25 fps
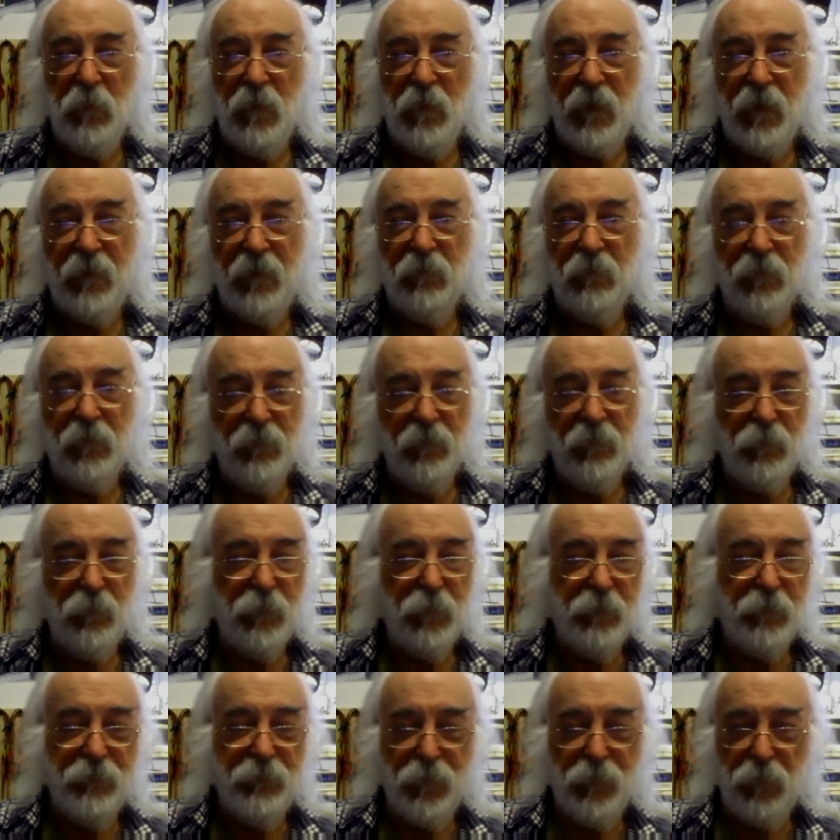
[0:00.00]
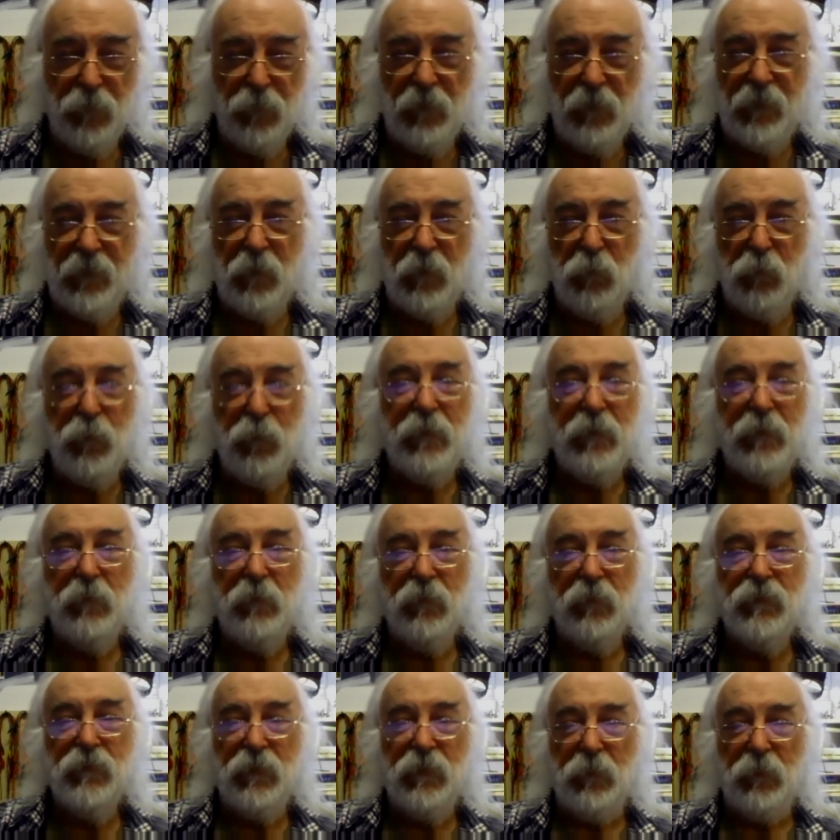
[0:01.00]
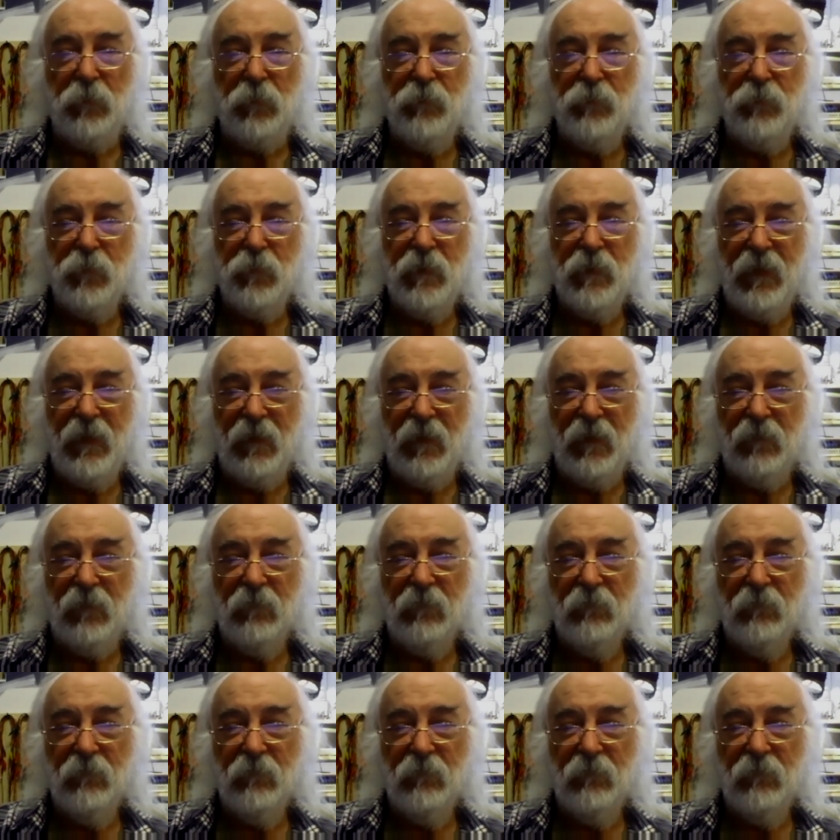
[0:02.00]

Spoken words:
and live with it for like a week or two if you can.